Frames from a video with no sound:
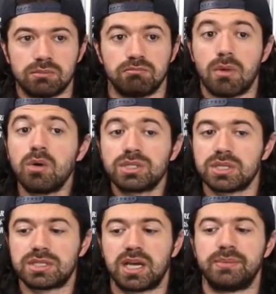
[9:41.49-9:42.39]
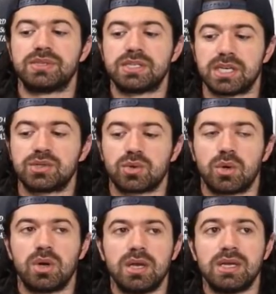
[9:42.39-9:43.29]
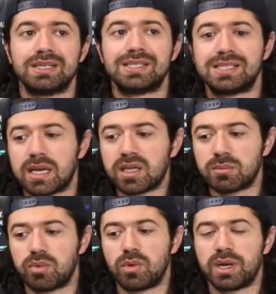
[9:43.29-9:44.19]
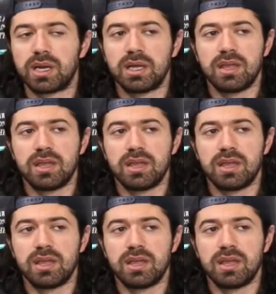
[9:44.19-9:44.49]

most of the times the central selling point